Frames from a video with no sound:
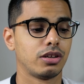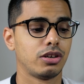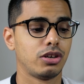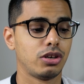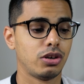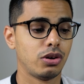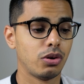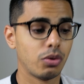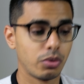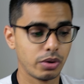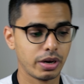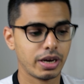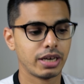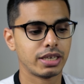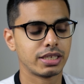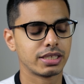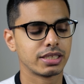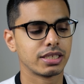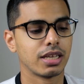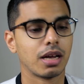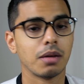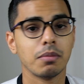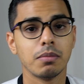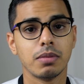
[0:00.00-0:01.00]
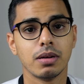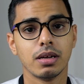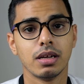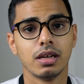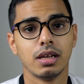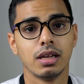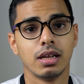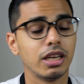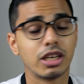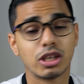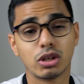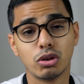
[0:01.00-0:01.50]
no date sub,
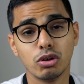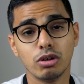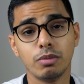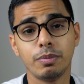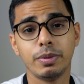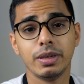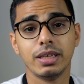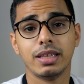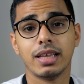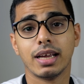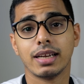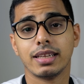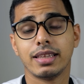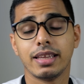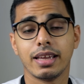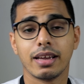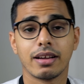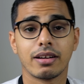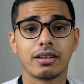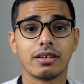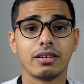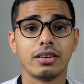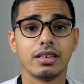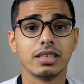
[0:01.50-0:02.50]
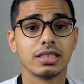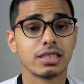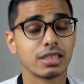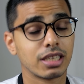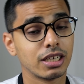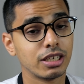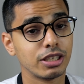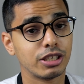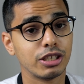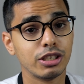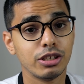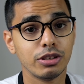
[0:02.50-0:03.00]
it could be that they are
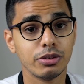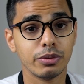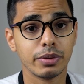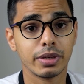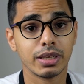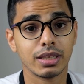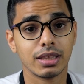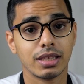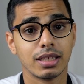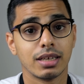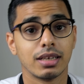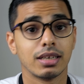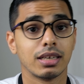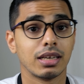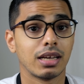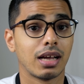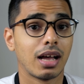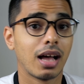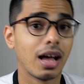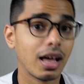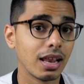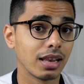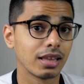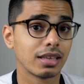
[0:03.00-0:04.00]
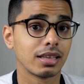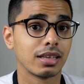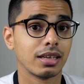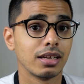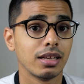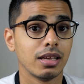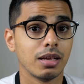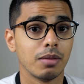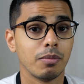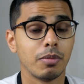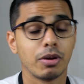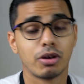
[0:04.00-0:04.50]
discontinuing the Hulk
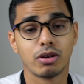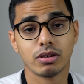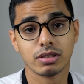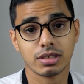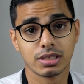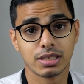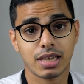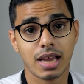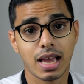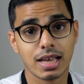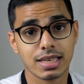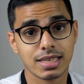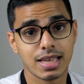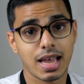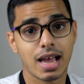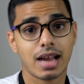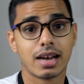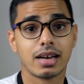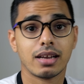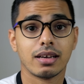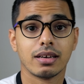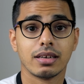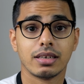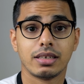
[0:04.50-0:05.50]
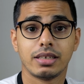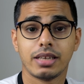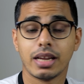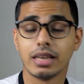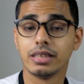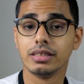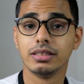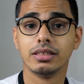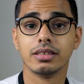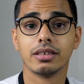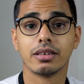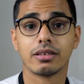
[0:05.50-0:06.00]
because it has had a
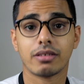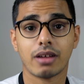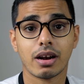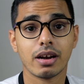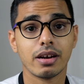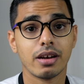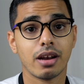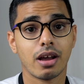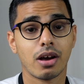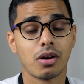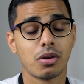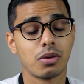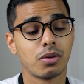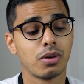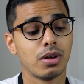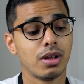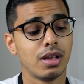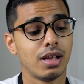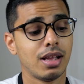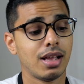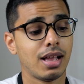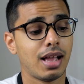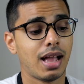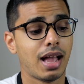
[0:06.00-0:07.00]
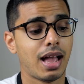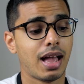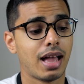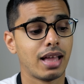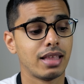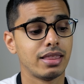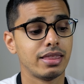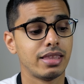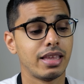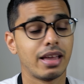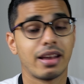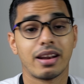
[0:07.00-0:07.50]
10-year run now,
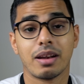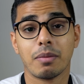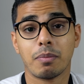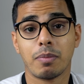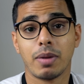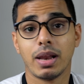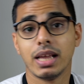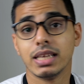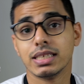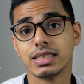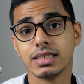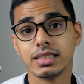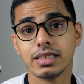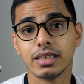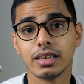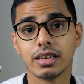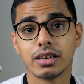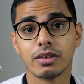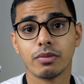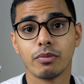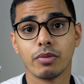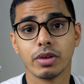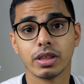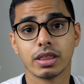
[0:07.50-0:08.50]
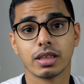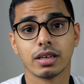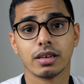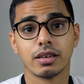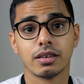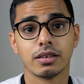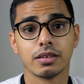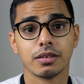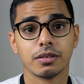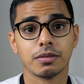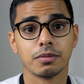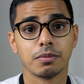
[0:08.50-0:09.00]
and they're replacing it with
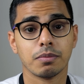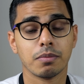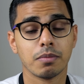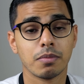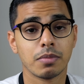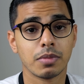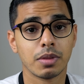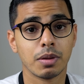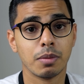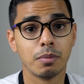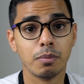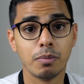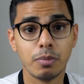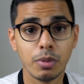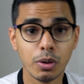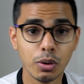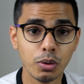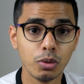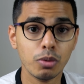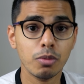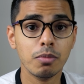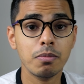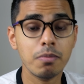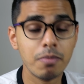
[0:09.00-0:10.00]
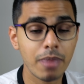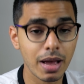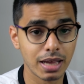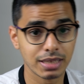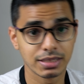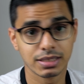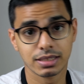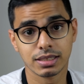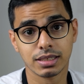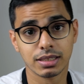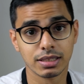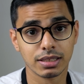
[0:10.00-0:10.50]
a blue
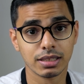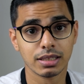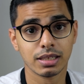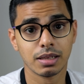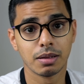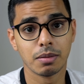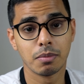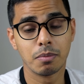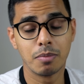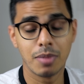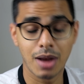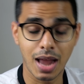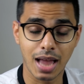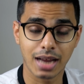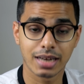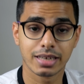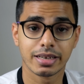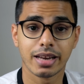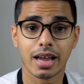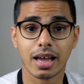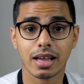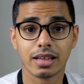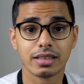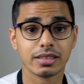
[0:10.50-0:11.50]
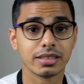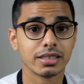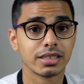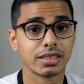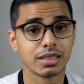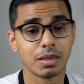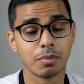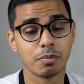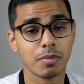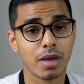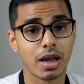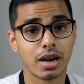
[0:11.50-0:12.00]
bezel black dial
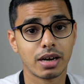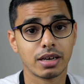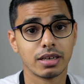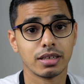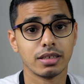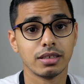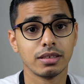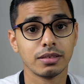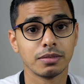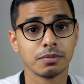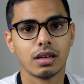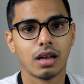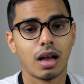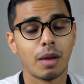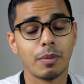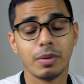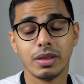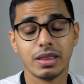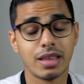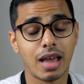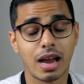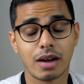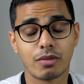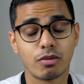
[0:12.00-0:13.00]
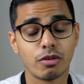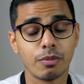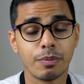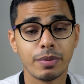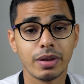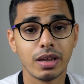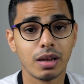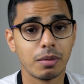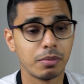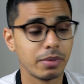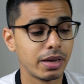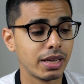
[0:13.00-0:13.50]
Submariner. I mean, that would
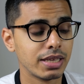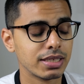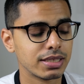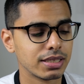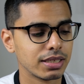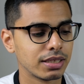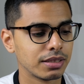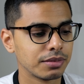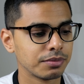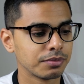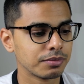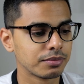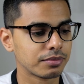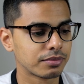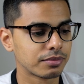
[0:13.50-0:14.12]
be amazing.